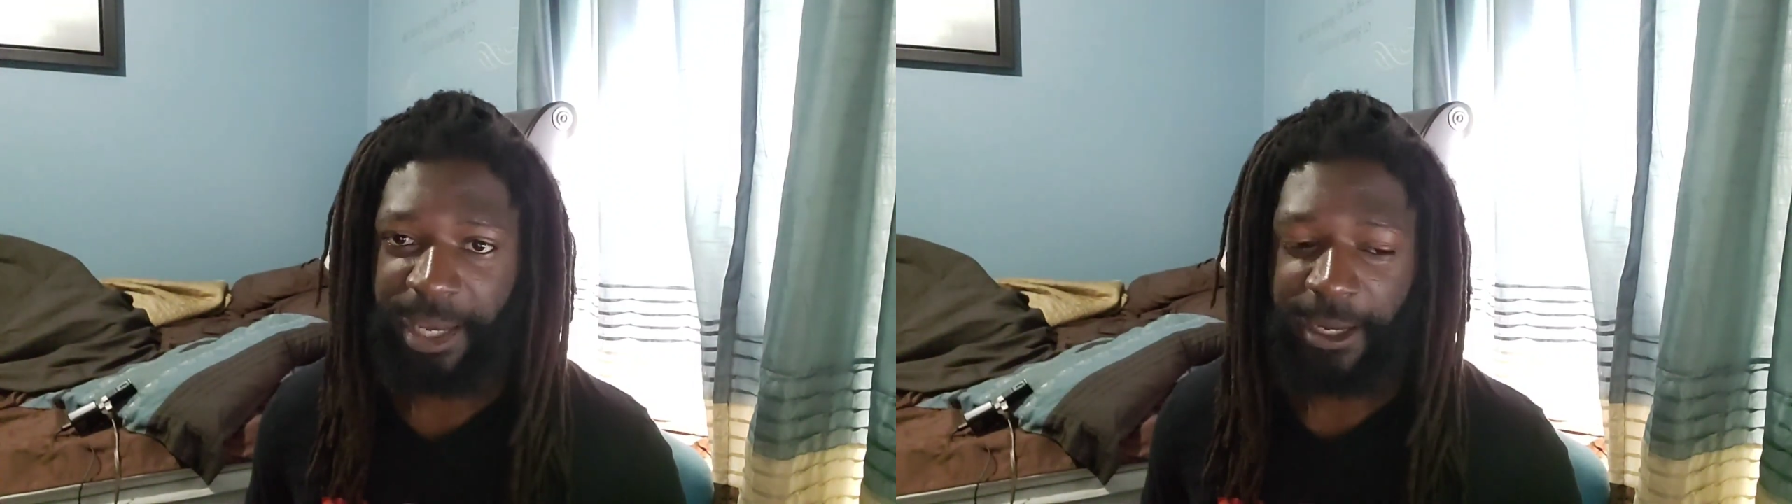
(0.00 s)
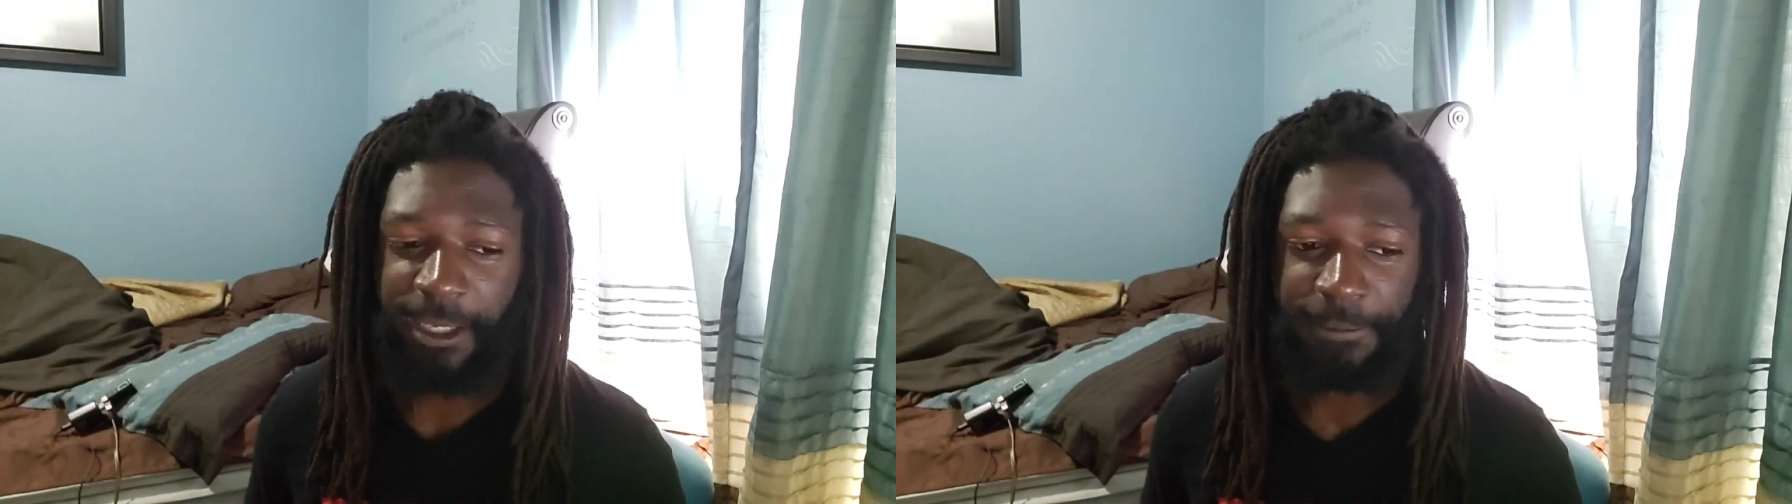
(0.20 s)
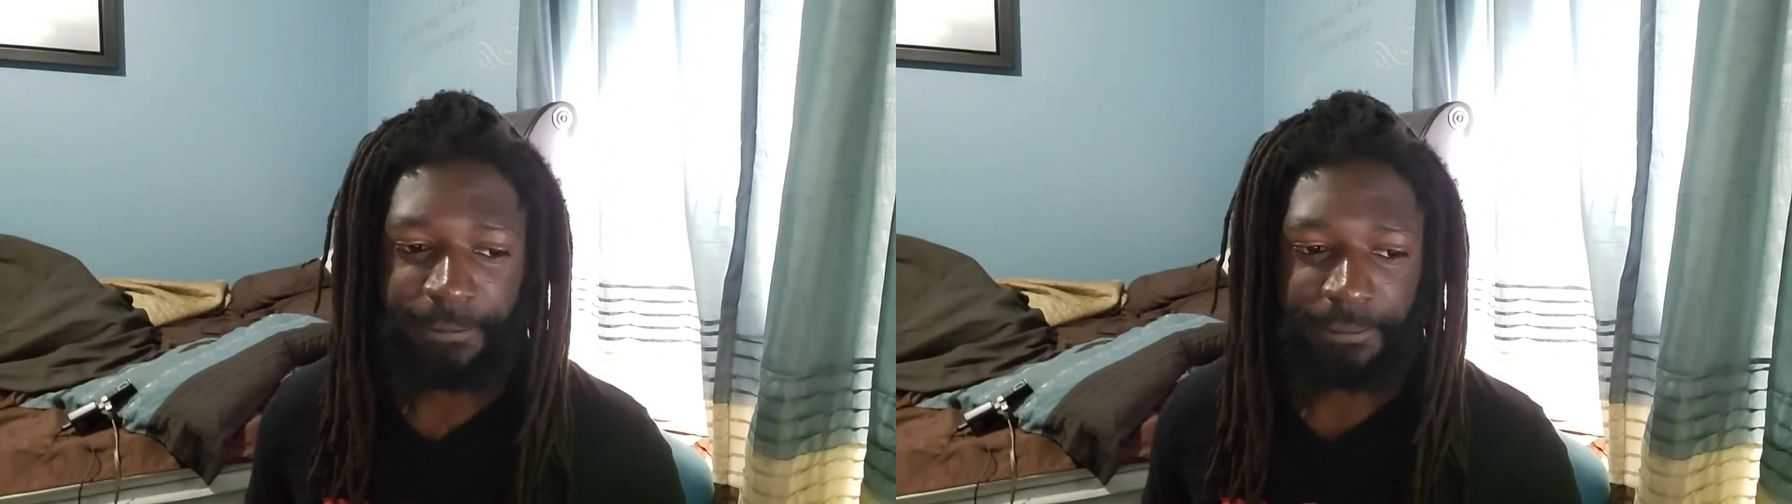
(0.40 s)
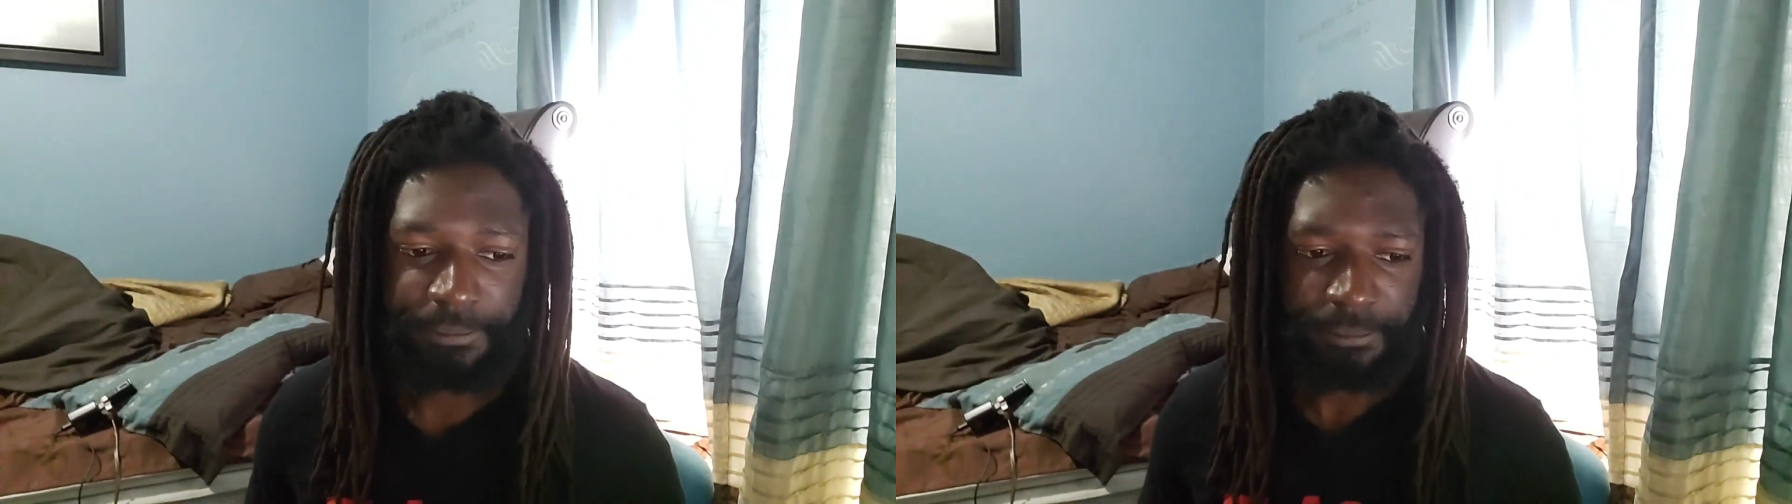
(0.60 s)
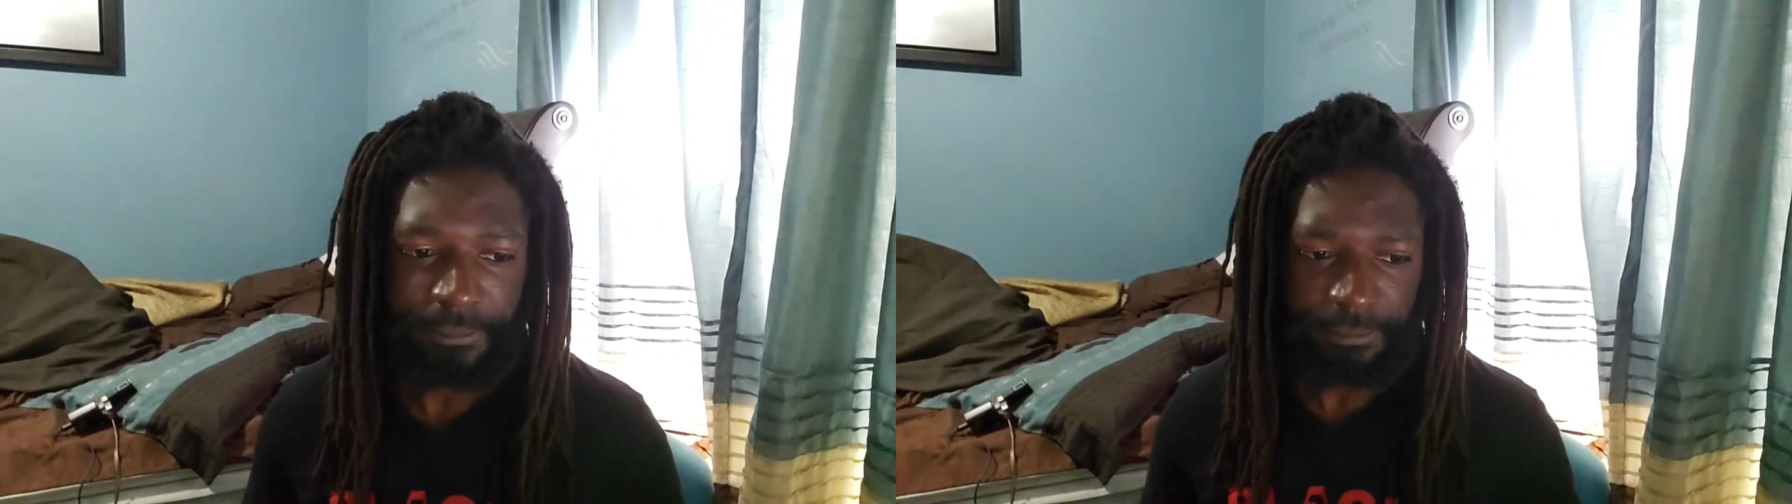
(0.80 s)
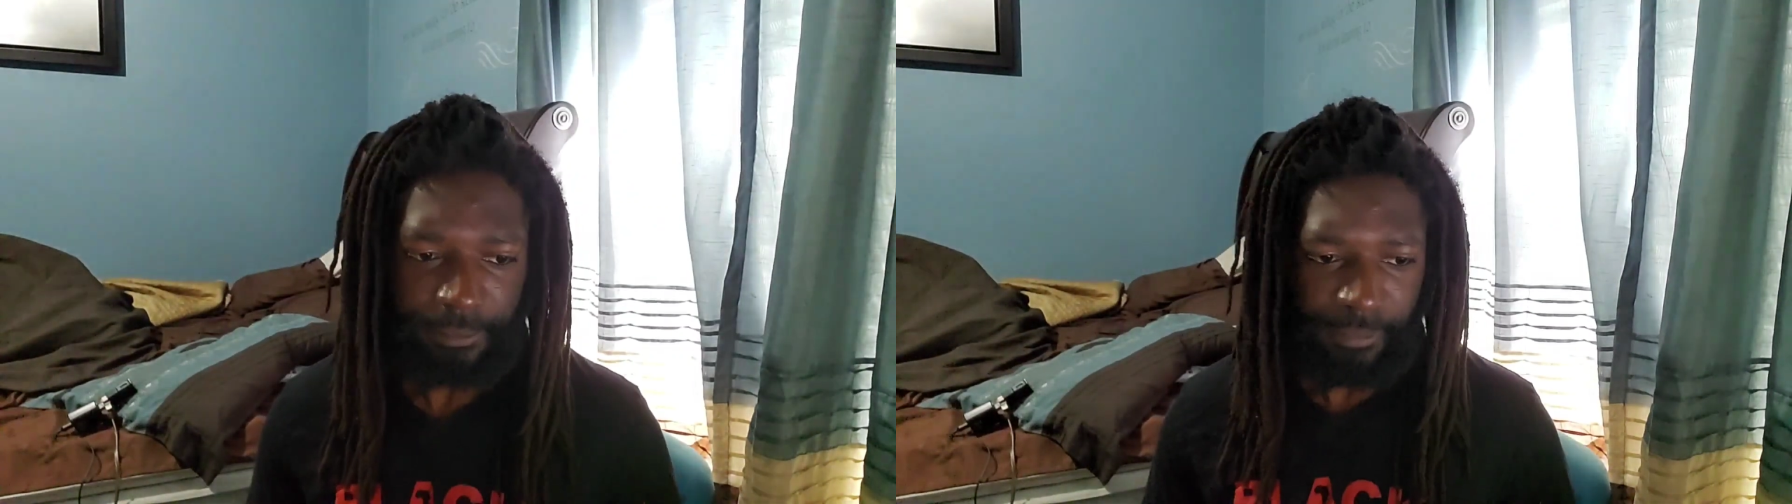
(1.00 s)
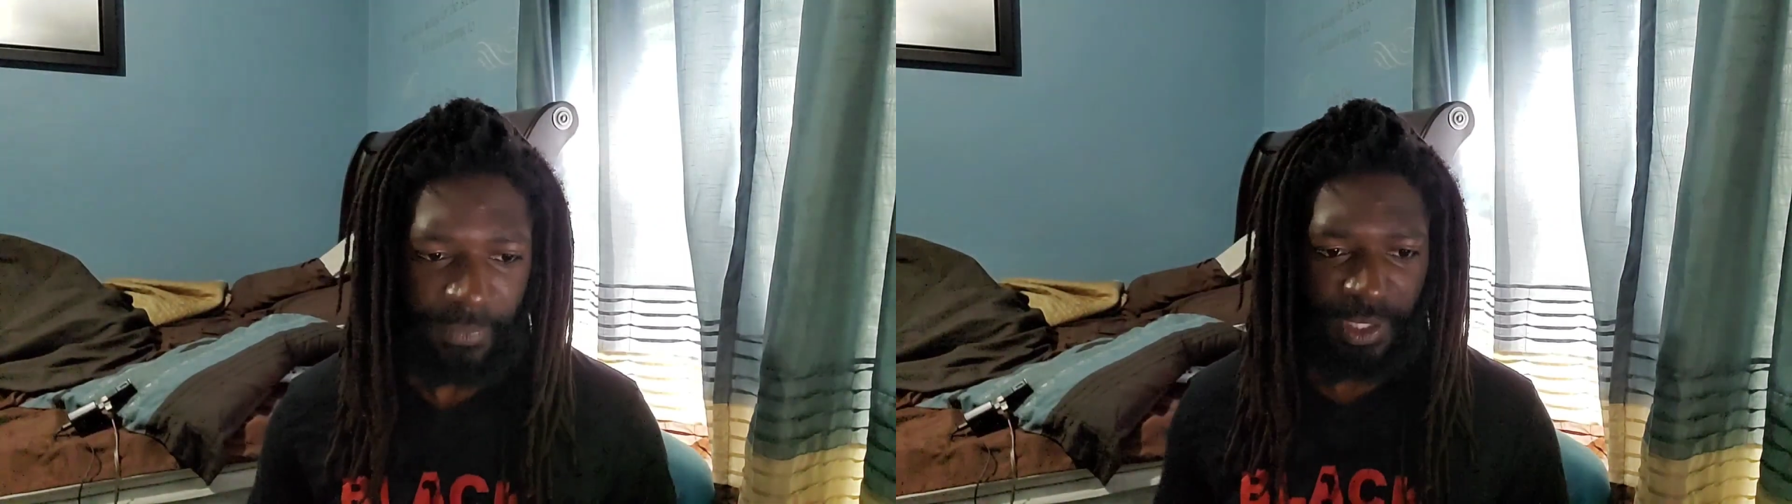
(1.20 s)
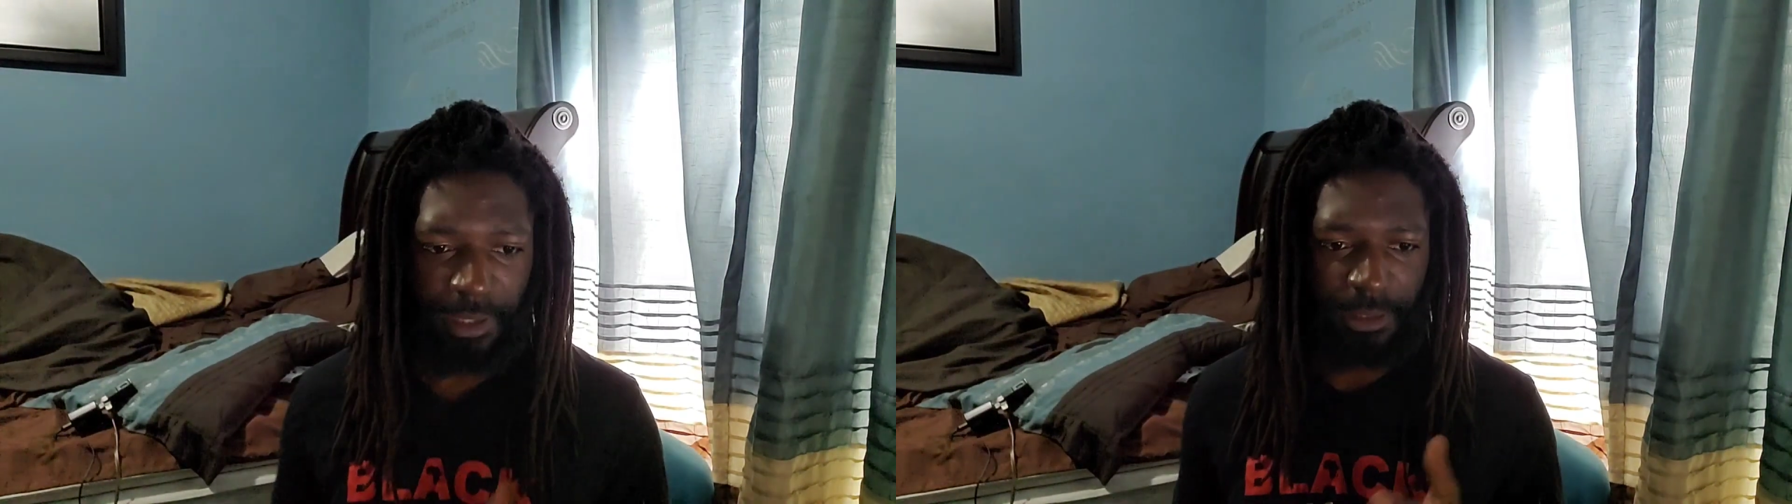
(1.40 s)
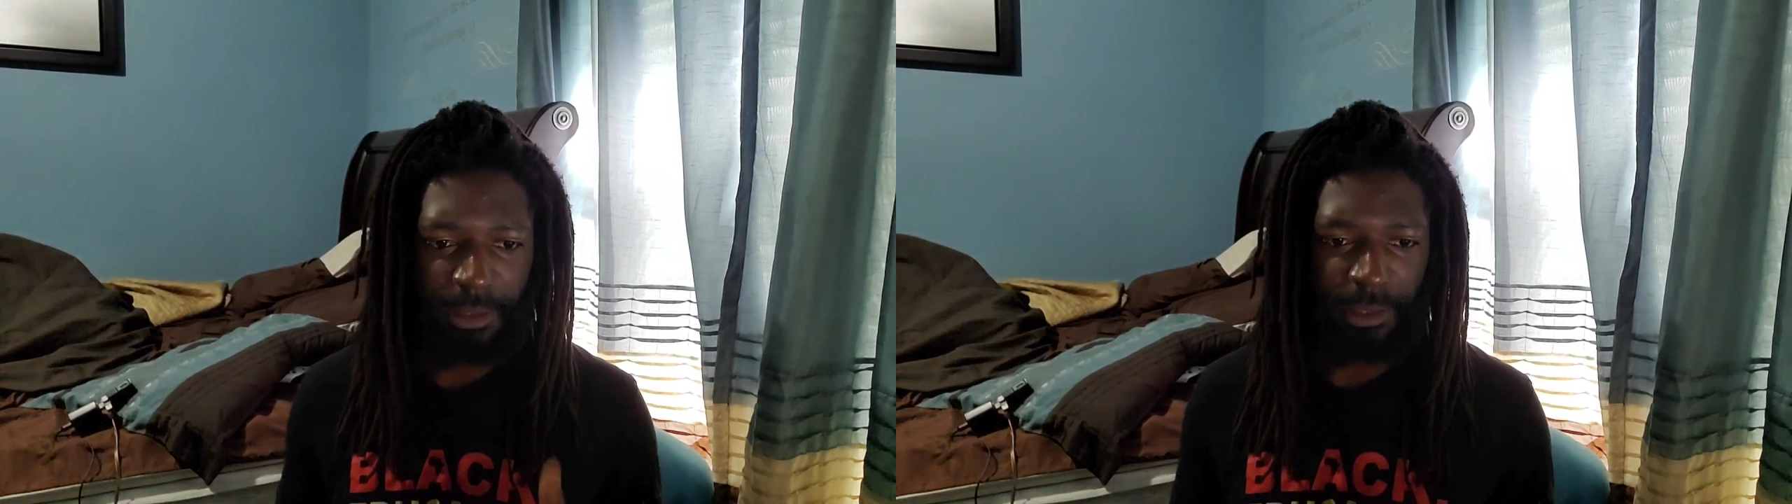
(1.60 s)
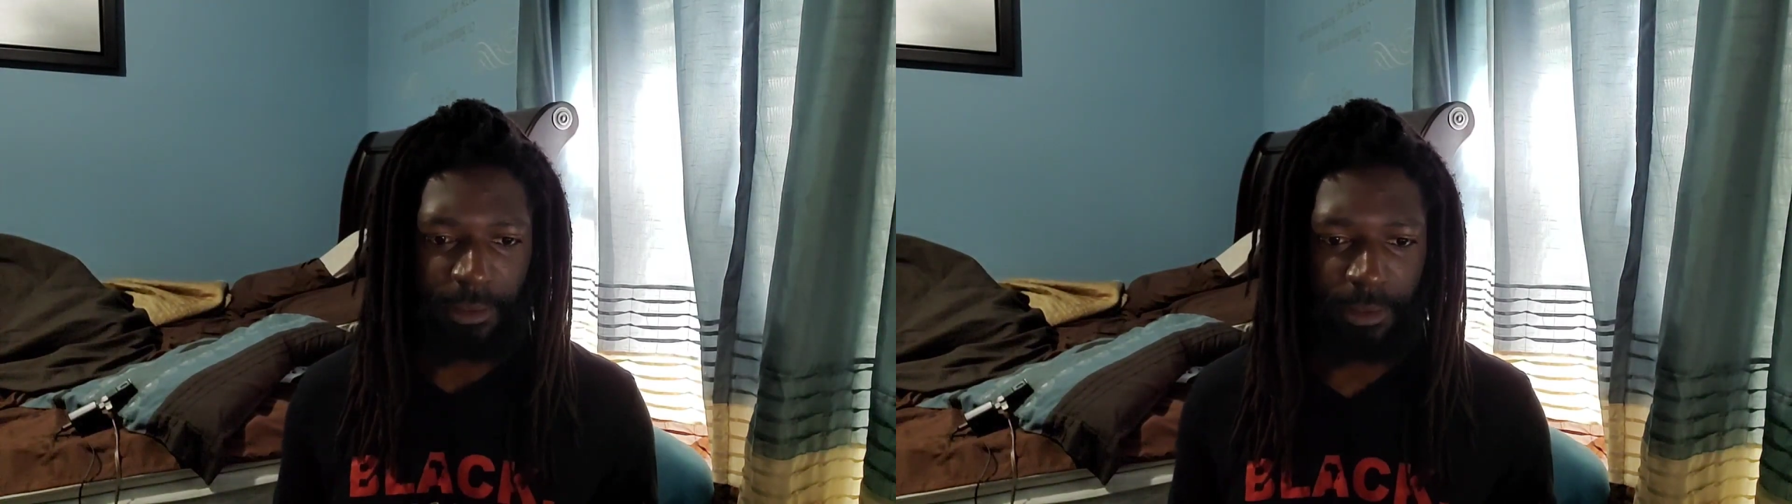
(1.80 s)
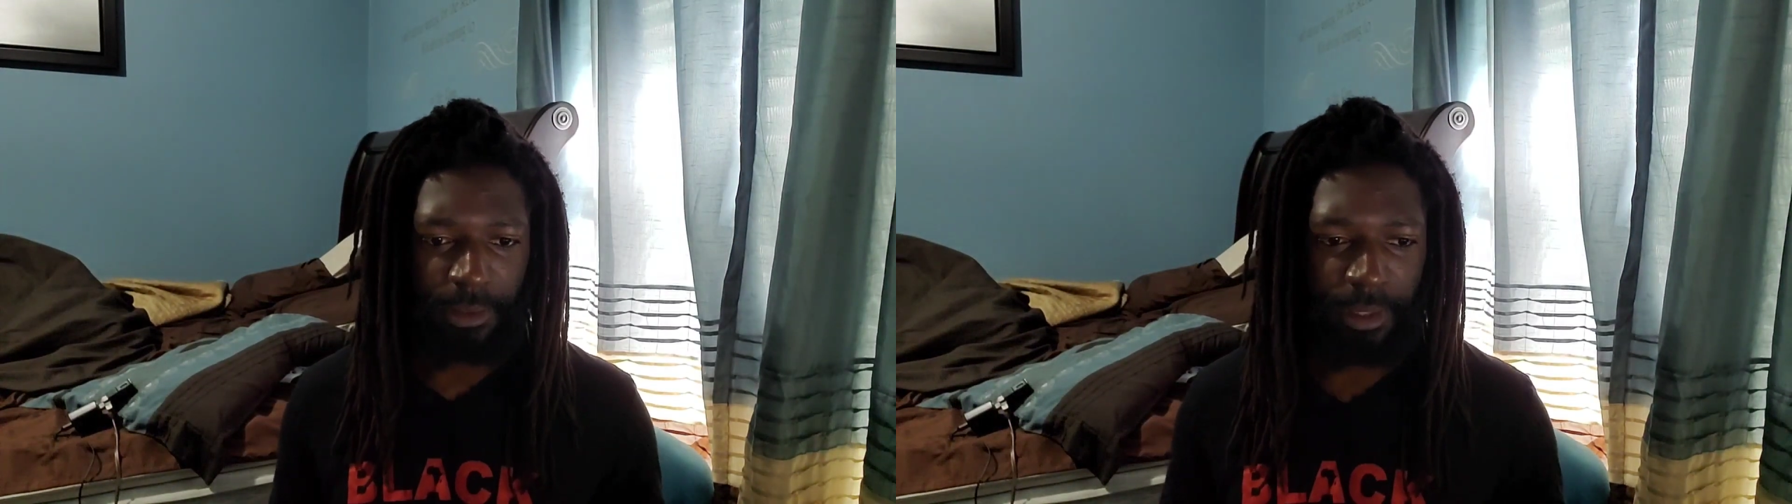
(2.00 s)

back. And so